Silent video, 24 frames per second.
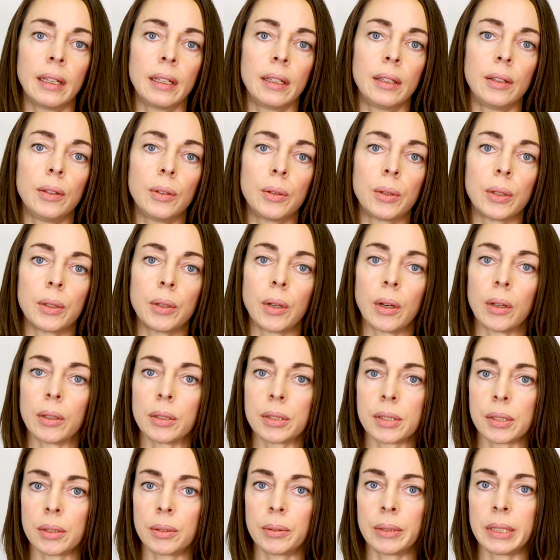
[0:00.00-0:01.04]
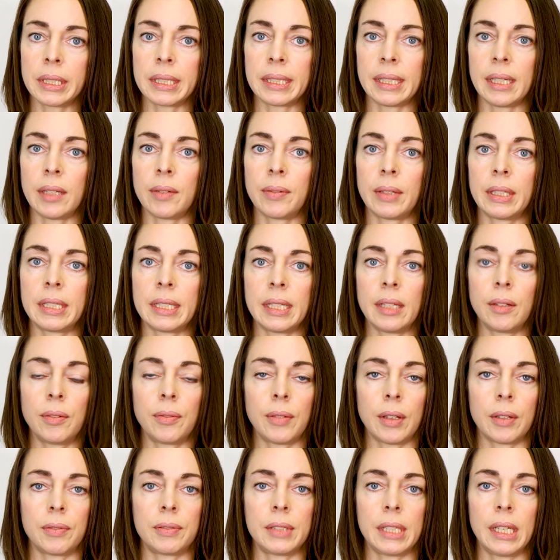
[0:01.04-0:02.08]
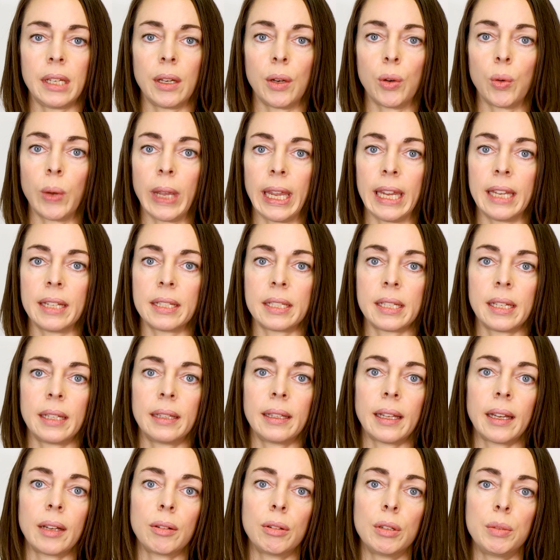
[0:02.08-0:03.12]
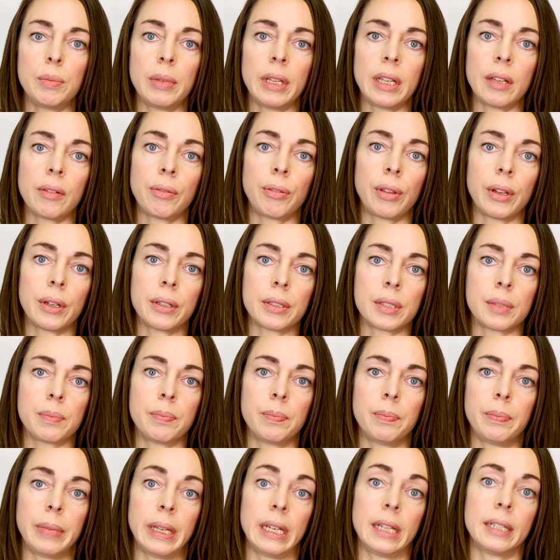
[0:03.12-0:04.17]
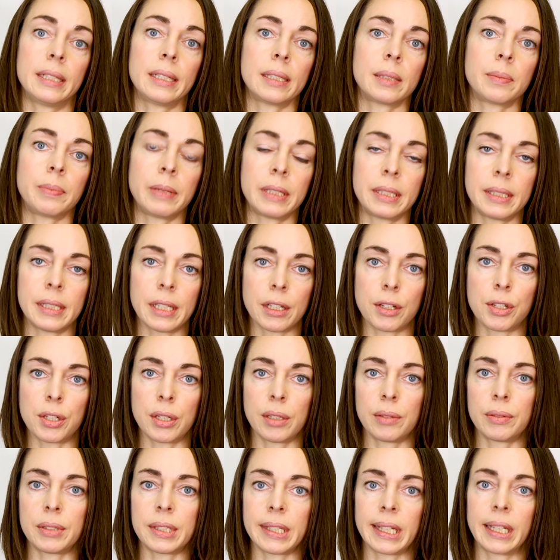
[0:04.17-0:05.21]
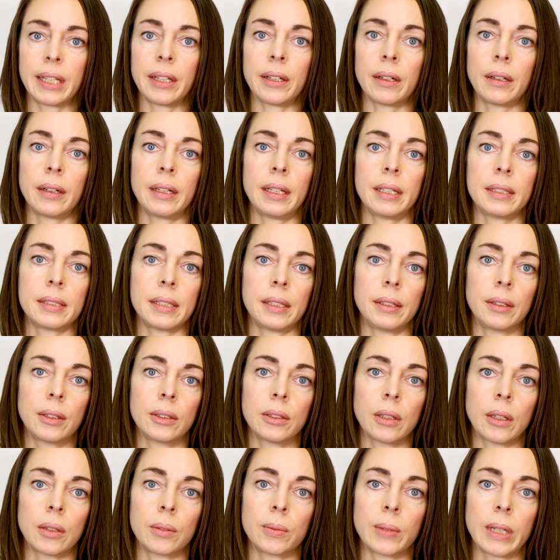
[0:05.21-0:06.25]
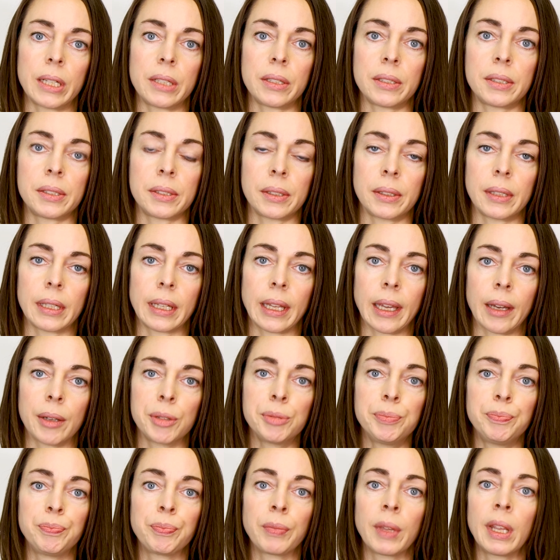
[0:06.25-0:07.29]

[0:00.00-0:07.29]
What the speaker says: You could also receive a T5008, and that would be if there's been a disposition of securities in your non-registered account.